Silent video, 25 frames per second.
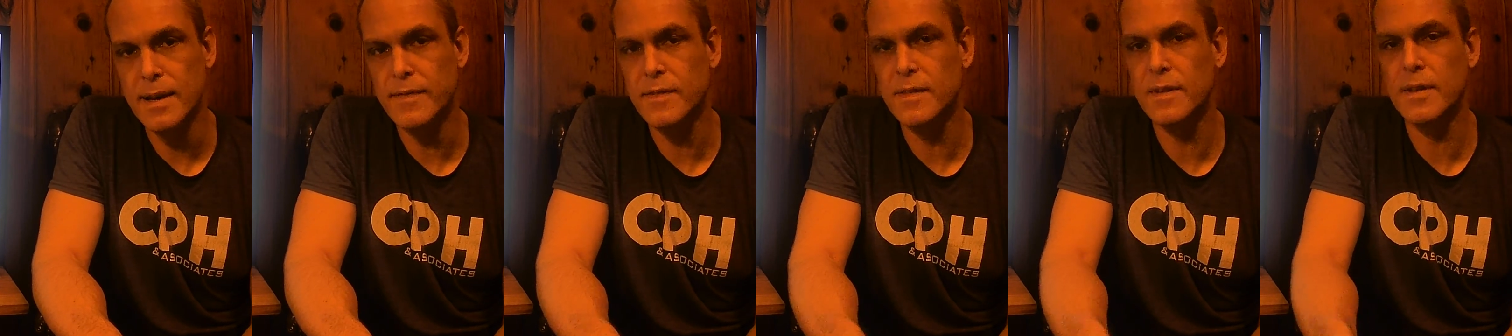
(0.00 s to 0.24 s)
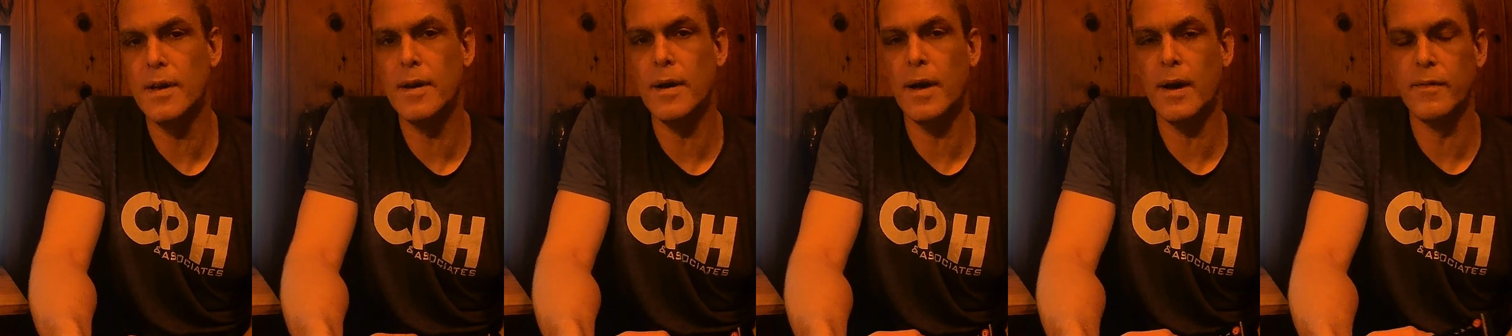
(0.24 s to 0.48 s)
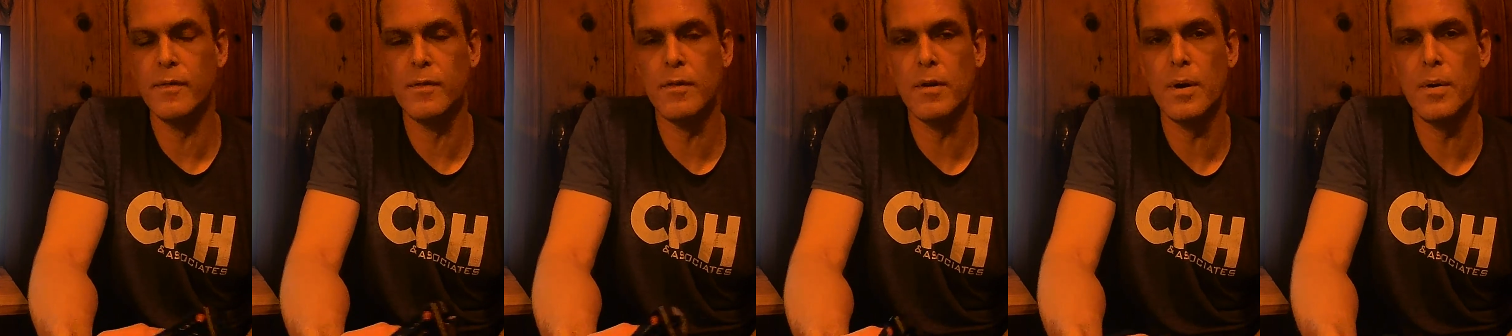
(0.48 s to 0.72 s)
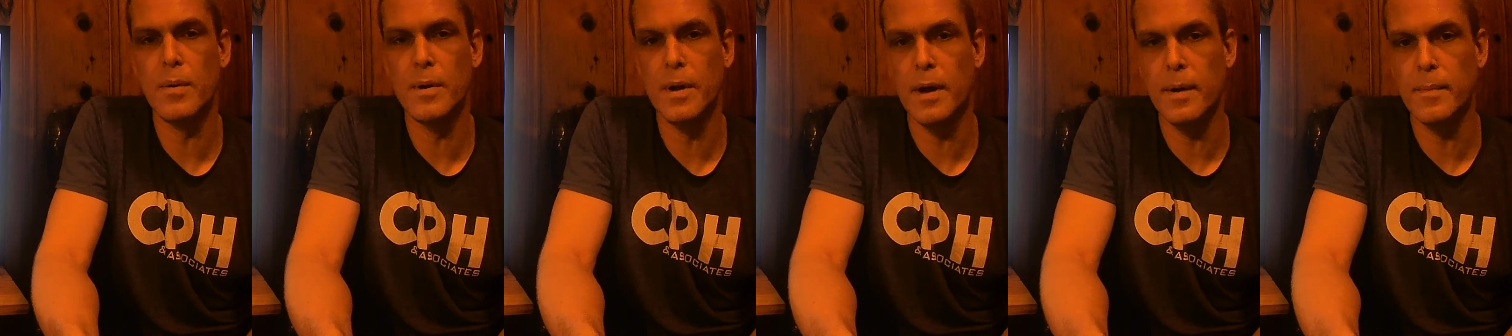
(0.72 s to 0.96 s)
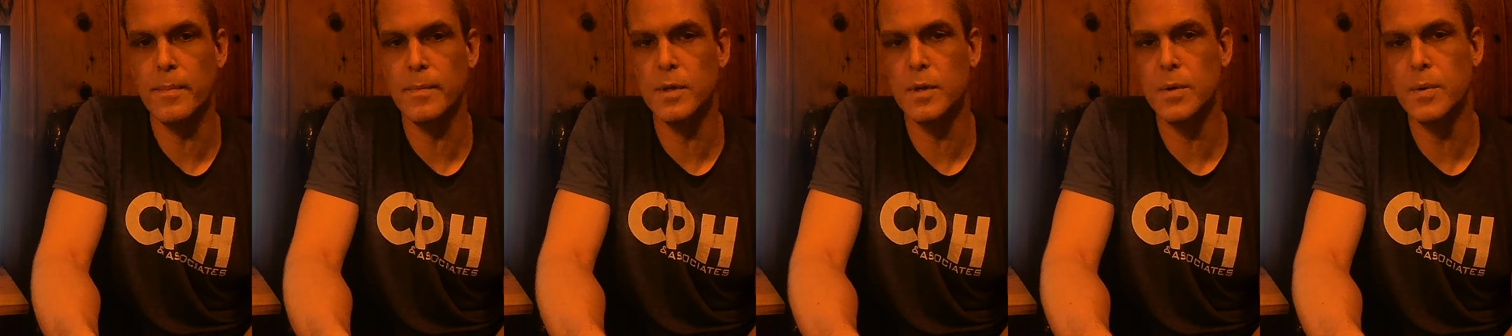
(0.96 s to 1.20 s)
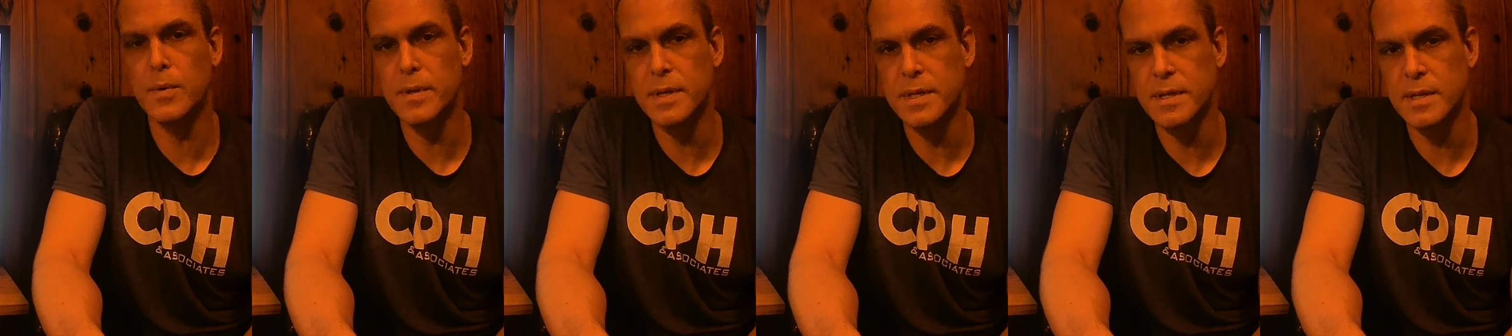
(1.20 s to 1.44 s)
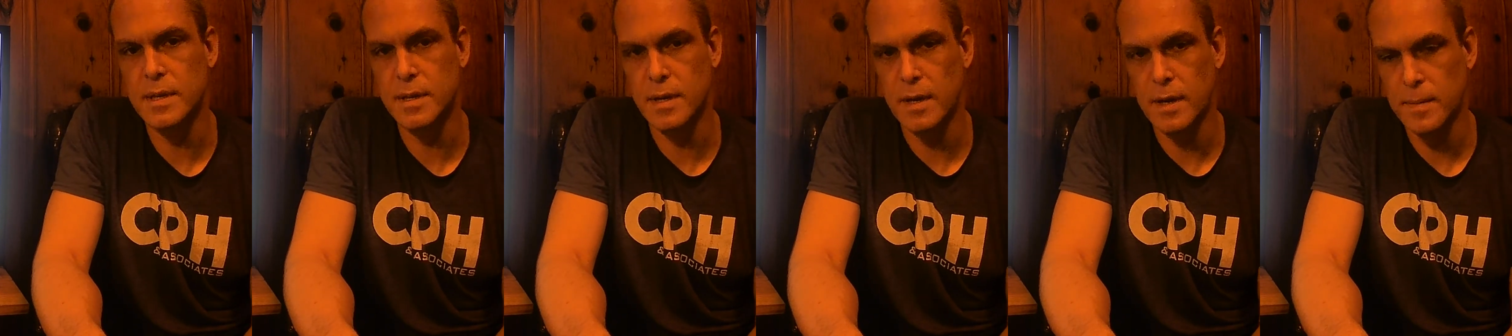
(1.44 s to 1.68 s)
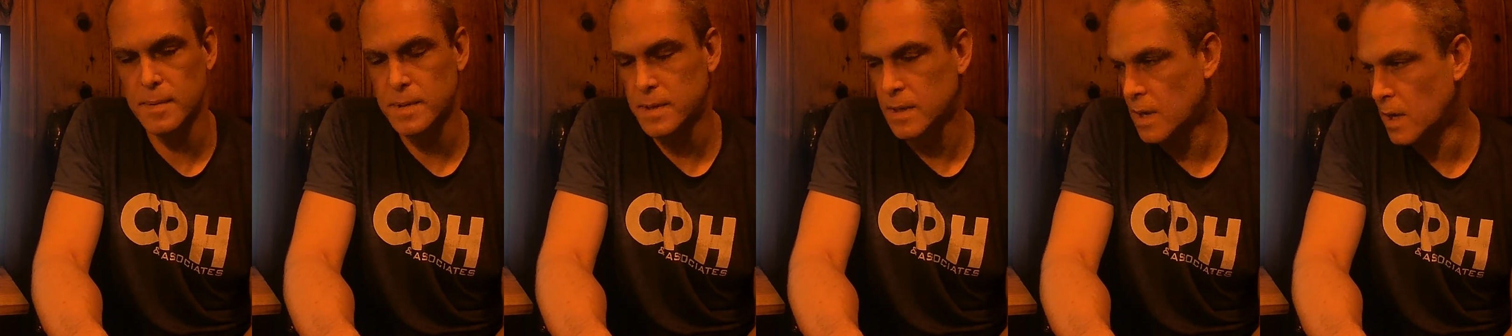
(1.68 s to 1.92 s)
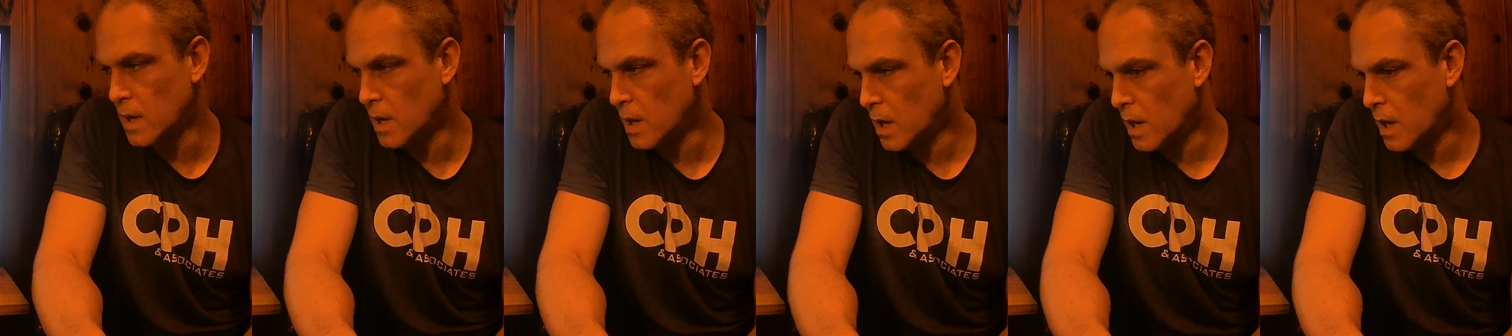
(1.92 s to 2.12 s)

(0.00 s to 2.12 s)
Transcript: I've done, I've grown up doing sit ups.